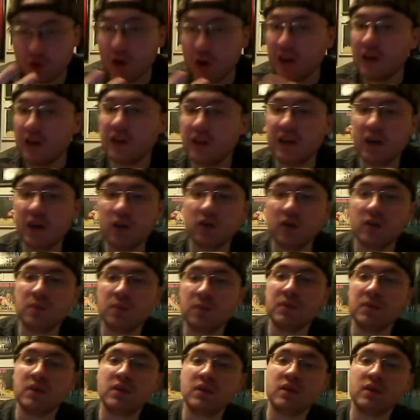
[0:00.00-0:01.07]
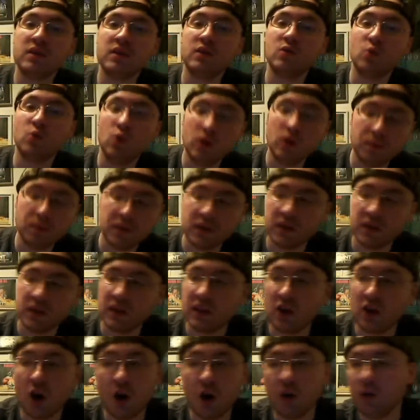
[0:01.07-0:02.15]
are trying to kill him and his woman,
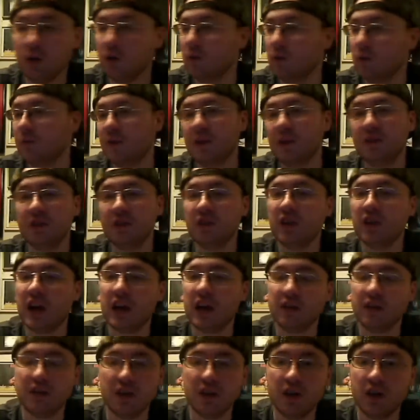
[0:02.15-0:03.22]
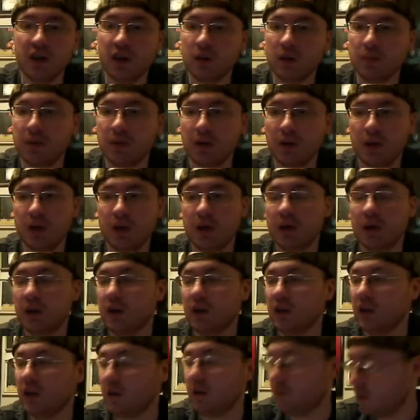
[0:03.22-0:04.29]
and Arnold fucks these guys up.
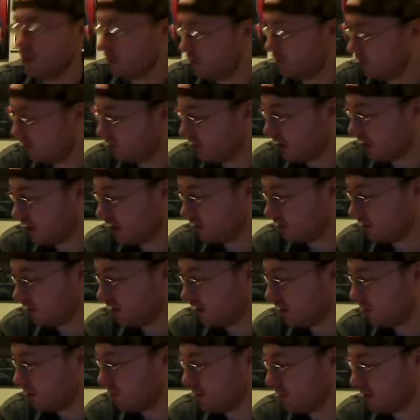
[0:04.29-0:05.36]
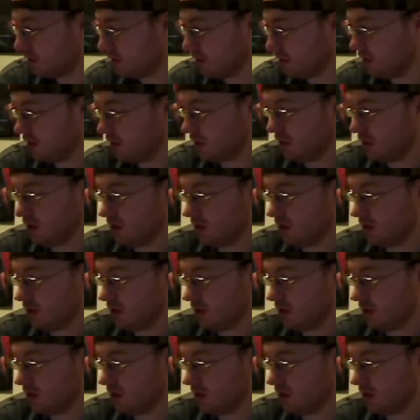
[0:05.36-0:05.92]
He fucks these guys up. He